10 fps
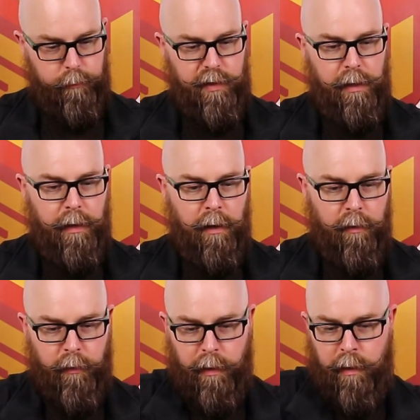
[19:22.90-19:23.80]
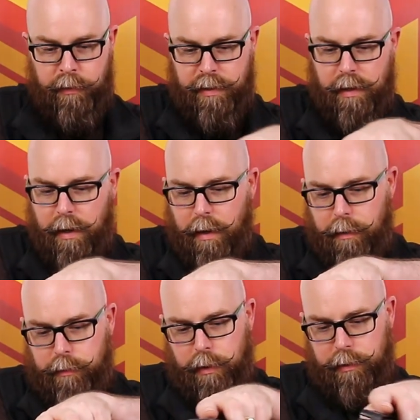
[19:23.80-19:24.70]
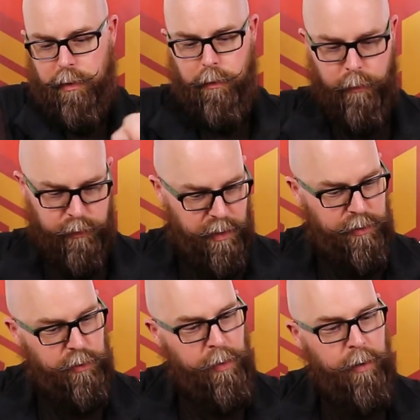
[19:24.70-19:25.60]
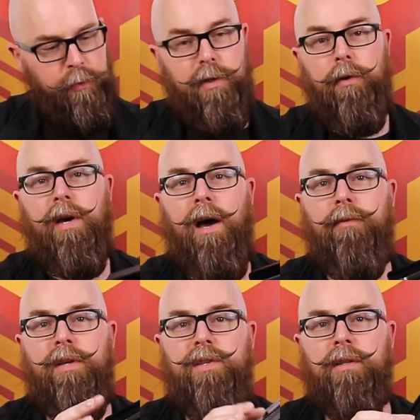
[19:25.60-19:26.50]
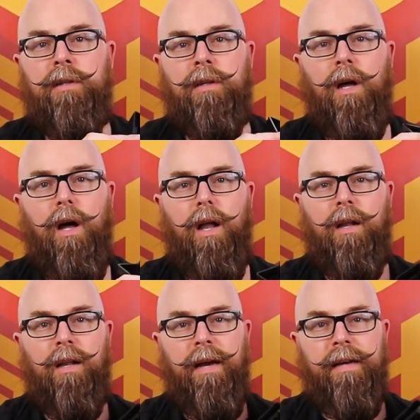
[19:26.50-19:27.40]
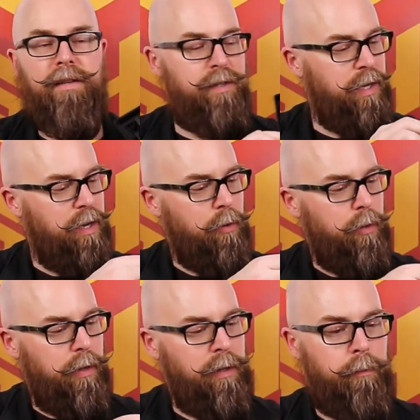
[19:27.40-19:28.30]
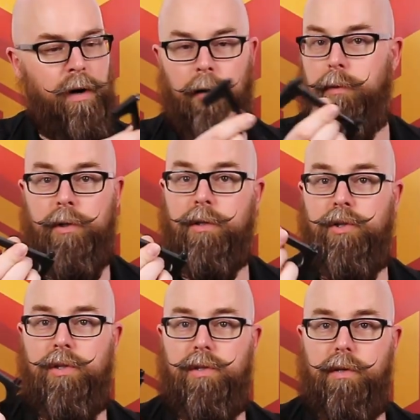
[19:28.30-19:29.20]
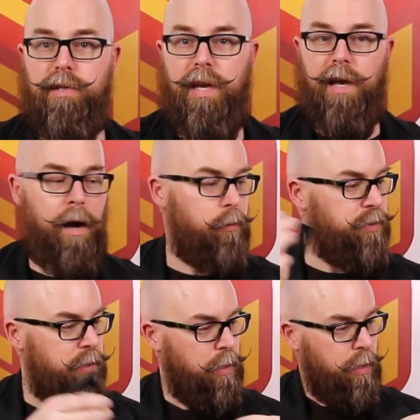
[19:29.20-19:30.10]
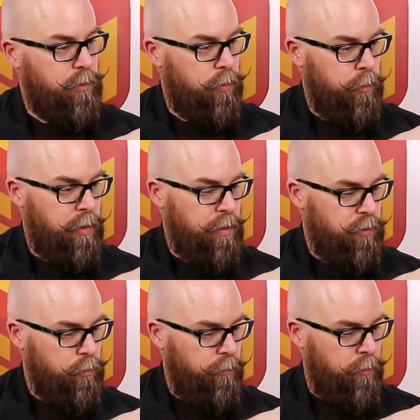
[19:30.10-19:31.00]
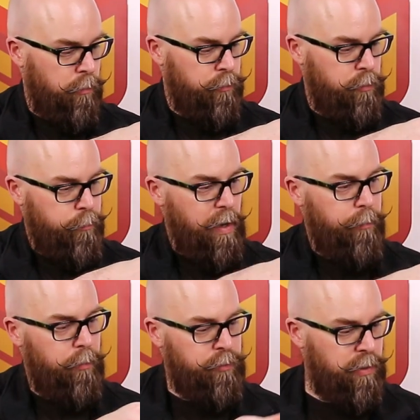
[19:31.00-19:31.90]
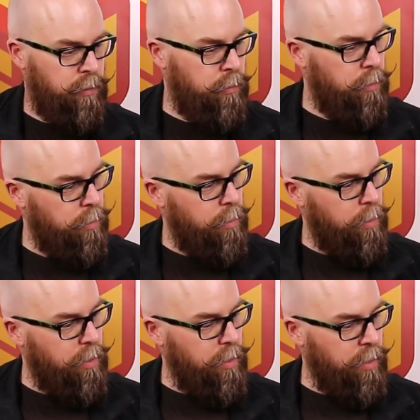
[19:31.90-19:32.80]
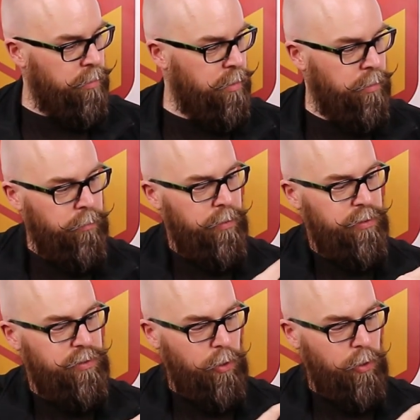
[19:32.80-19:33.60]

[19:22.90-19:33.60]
take that out without tossing all those dice around. So you have these little legs here in the bottom that you can just take out. So you get 2 of those, you pop those in, and then this